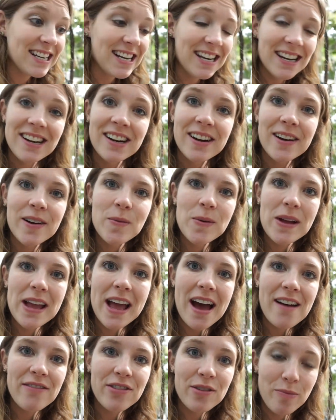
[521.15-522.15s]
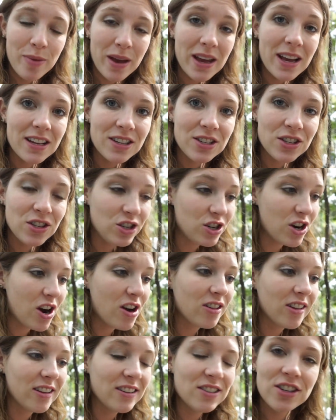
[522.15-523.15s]
Here, we have the biggest
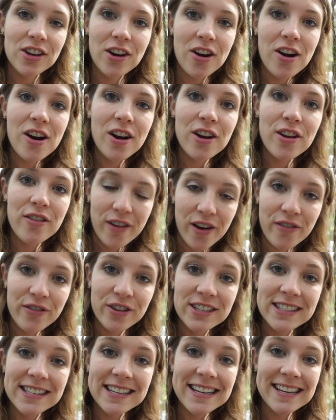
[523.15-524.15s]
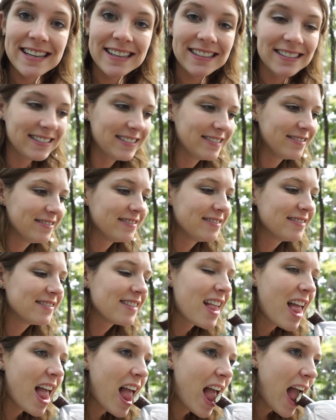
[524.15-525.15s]
chocolate cigar you've ever
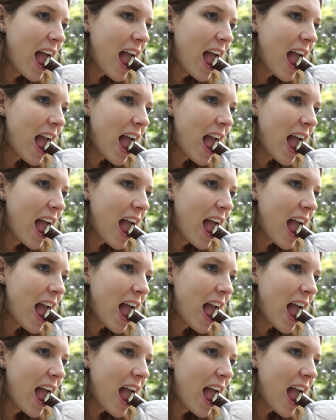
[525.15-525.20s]
seen.